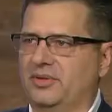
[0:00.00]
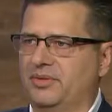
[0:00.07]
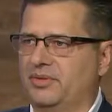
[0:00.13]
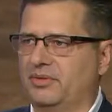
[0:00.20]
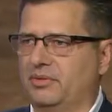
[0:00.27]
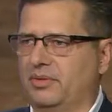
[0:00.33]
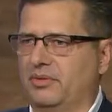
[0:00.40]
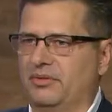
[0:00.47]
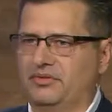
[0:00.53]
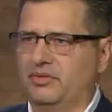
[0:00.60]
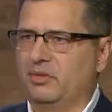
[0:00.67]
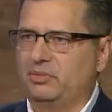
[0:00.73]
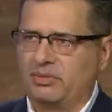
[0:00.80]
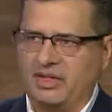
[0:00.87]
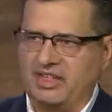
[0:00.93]
through the roof.
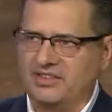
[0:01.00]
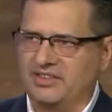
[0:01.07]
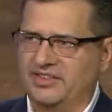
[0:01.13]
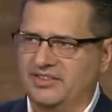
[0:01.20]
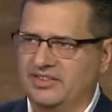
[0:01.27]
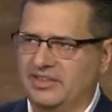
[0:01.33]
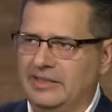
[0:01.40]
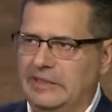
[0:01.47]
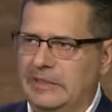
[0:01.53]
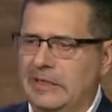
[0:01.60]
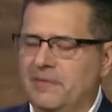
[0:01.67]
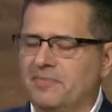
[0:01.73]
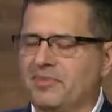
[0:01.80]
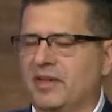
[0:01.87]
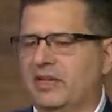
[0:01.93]
Food prices. Yeah.
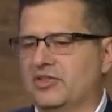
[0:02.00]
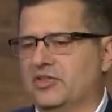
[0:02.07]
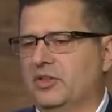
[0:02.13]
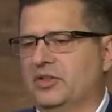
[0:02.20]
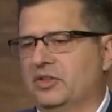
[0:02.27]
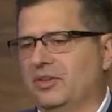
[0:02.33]
And so